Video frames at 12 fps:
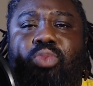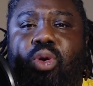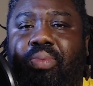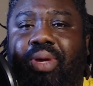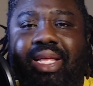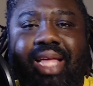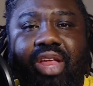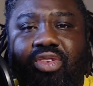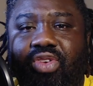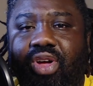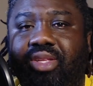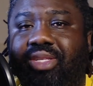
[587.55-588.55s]
boom, get
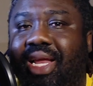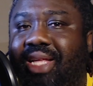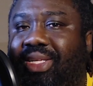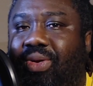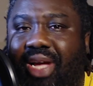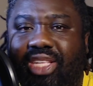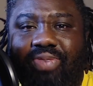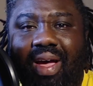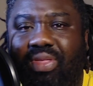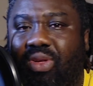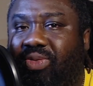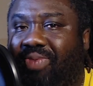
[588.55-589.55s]
entrance, and they say, okay, it's
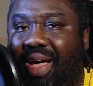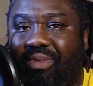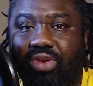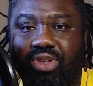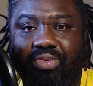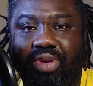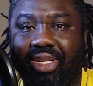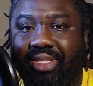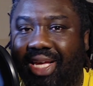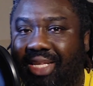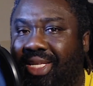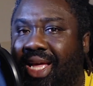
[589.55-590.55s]
5,500 for this
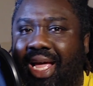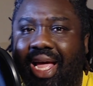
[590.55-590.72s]
test.